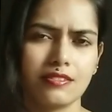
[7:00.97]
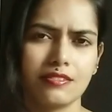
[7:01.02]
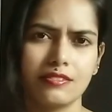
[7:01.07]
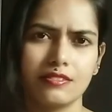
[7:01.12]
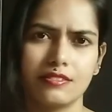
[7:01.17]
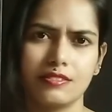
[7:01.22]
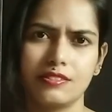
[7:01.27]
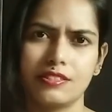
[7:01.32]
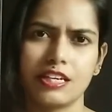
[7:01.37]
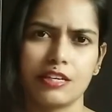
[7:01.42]

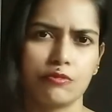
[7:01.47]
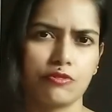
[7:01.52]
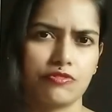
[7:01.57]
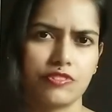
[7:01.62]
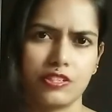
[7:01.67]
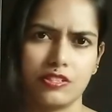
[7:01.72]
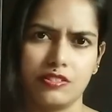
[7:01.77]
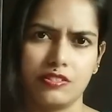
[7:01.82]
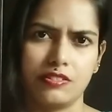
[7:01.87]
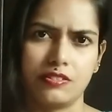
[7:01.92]
type of
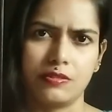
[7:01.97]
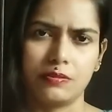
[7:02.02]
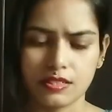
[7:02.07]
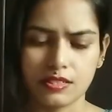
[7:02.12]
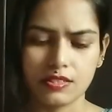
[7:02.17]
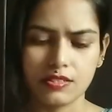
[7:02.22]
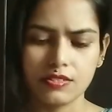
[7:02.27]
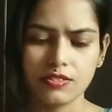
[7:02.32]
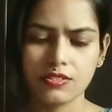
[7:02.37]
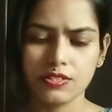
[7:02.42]
taste.
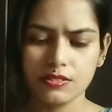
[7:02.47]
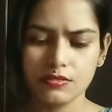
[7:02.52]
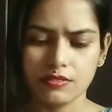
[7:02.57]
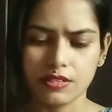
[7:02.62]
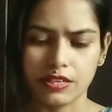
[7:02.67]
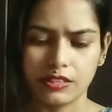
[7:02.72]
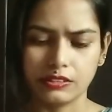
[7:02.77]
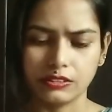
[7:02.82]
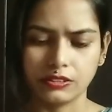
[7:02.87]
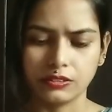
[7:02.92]
It is still
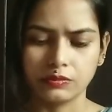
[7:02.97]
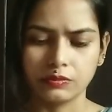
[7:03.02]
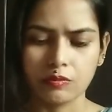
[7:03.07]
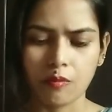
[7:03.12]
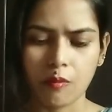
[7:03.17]
nice.